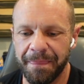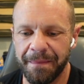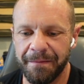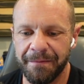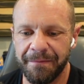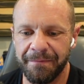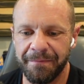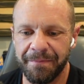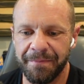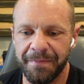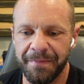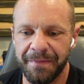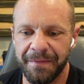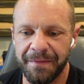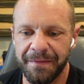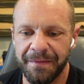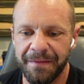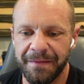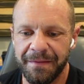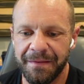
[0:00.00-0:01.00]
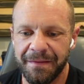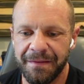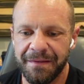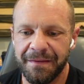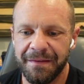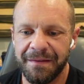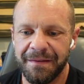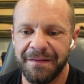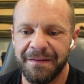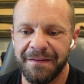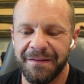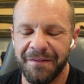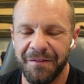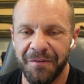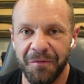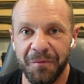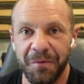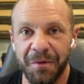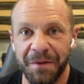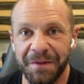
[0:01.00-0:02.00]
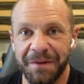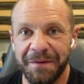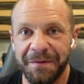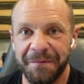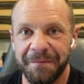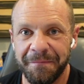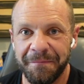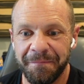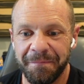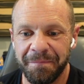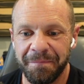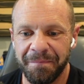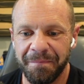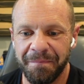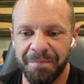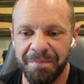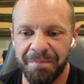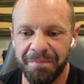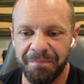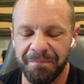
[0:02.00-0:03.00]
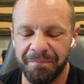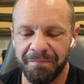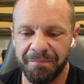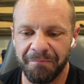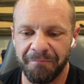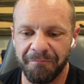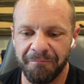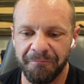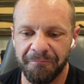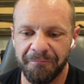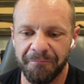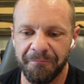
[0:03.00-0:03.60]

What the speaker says: (not speaking)